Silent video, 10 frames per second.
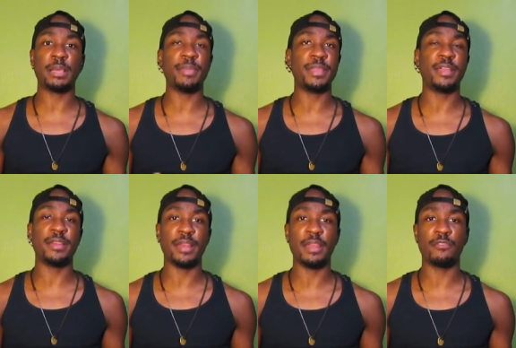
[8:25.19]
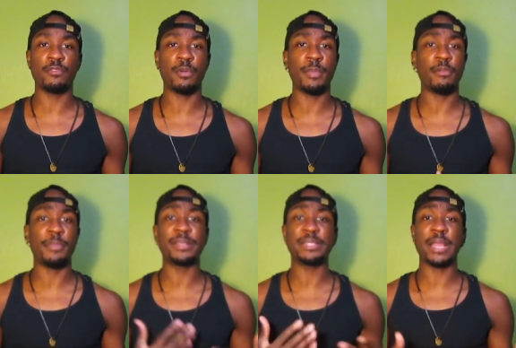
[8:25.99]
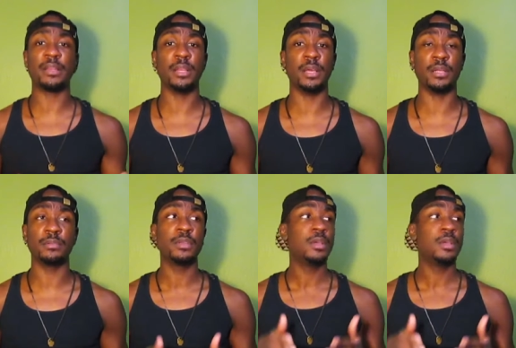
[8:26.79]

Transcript: I mean, they're in the living room, and Rebecca's like, look,